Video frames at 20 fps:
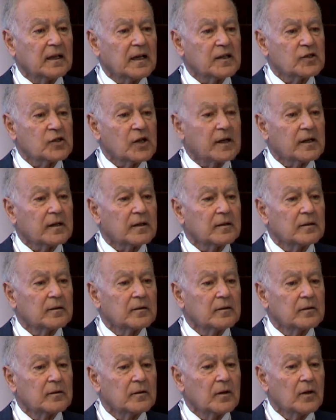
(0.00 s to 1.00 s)
19th
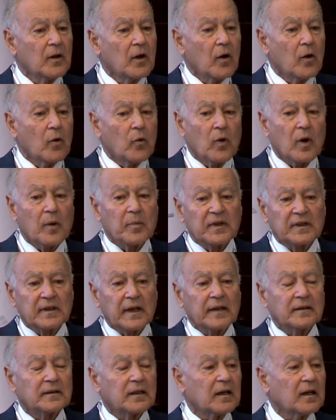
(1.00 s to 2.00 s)
century
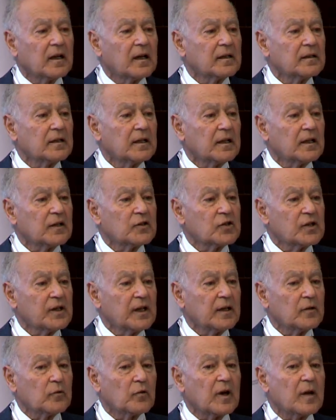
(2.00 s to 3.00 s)
and the
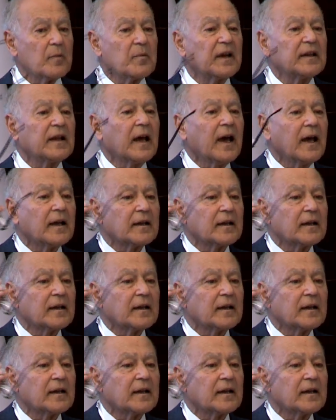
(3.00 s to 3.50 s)
beginning of the